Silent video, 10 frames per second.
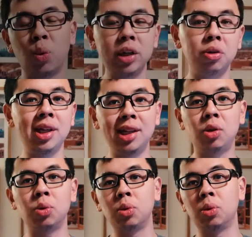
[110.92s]
what you
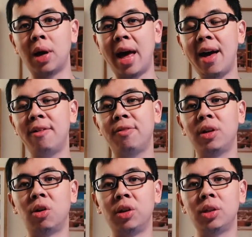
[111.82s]
need to have
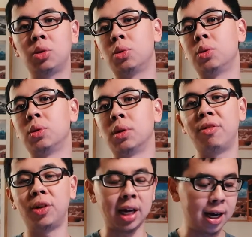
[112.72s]
in order to apply
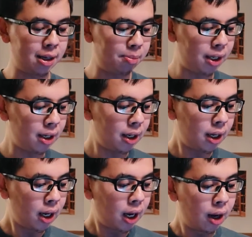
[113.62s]
for the IDP.
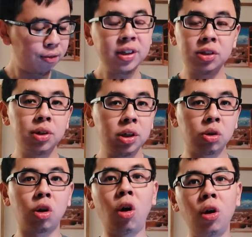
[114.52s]
First, you need
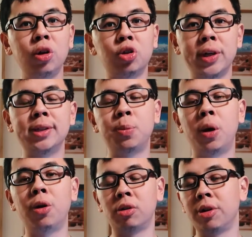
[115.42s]
to call your
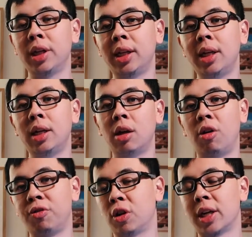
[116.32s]
transport authority
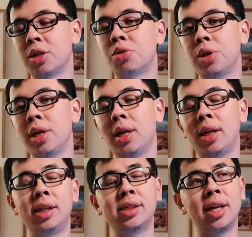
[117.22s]
of your country.
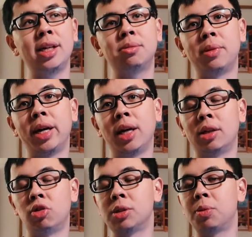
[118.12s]
In this case,
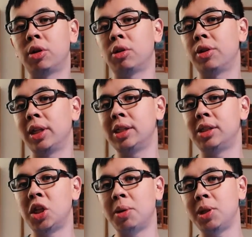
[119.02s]
my transport authority is
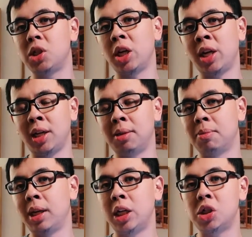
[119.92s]
JBJ
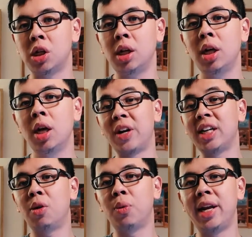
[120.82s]
in Malaysia, to
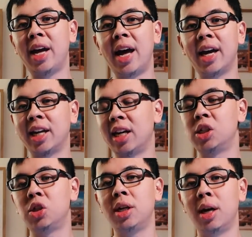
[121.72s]
find out whether I can
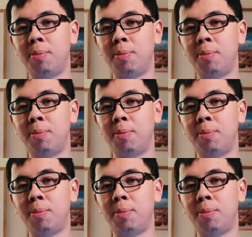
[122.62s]
actually